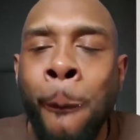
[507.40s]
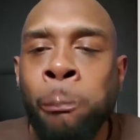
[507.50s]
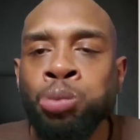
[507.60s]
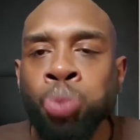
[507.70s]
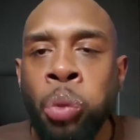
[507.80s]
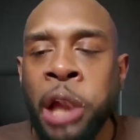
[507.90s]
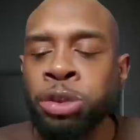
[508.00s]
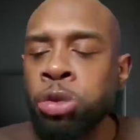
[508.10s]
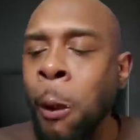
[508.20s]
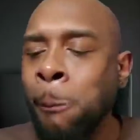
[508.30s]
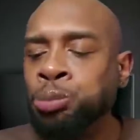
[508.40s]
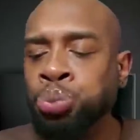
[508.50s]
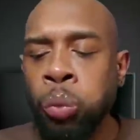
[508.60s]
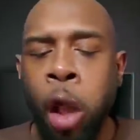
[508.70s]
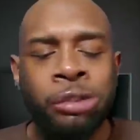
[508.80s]
Mmm.
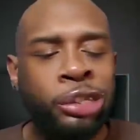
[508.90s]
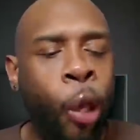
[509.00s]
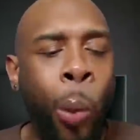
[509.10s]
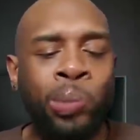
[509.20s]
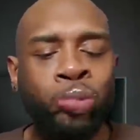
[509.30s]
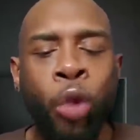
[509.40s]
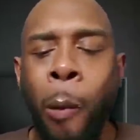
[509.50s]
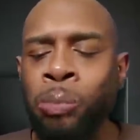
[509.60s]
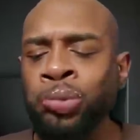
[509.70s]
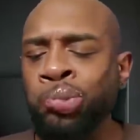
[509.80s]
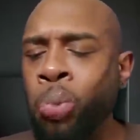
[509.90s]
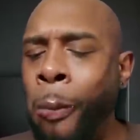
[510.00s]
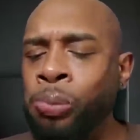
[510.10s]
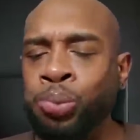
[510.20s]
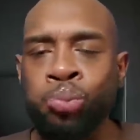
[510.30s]
Mmm.
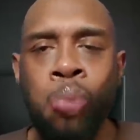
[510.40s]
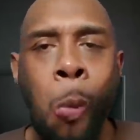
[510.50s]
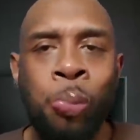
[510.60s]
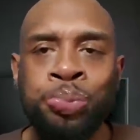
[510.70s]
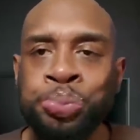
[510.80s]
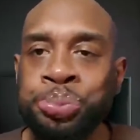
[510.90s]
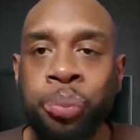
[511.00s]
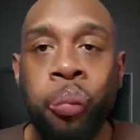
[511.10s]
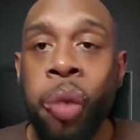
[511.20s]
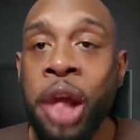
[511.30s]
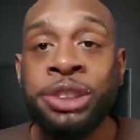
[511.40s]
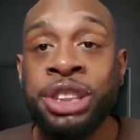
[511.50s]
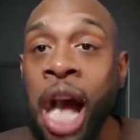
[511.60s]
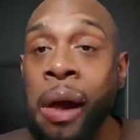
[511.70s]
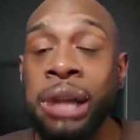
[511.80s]
Mmm.
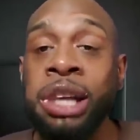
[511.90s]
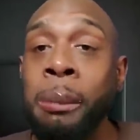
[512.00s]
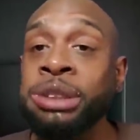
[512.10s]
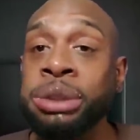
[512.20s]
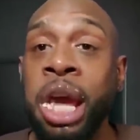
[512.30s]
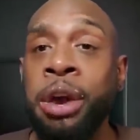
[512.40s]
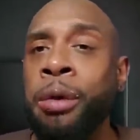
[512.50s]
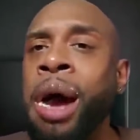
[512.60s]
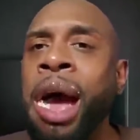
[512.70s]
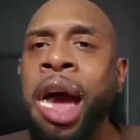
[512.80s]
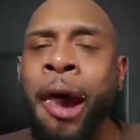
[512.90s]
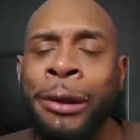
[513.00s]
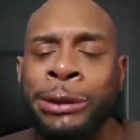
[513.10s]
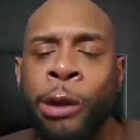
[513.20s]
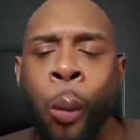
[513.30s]
Y'all, I love me some king
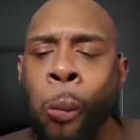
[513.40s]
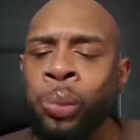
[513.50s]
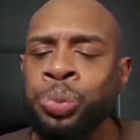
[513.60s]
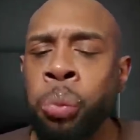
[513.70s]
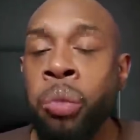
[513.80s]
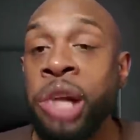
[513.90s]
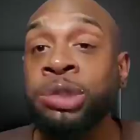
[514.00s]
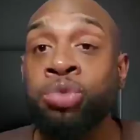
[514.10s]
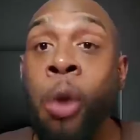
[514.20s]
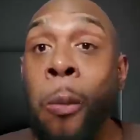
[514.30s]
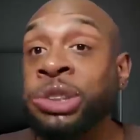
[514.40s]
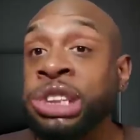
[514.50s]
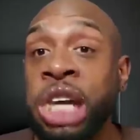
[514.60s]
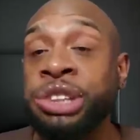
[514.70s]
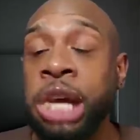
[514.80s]
crab.
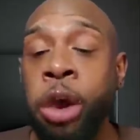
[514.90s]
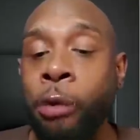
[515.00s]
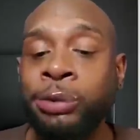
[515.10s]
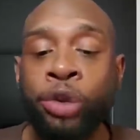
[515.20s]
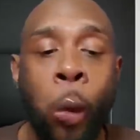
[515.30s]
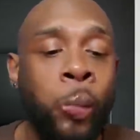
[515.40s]
Yes, I do.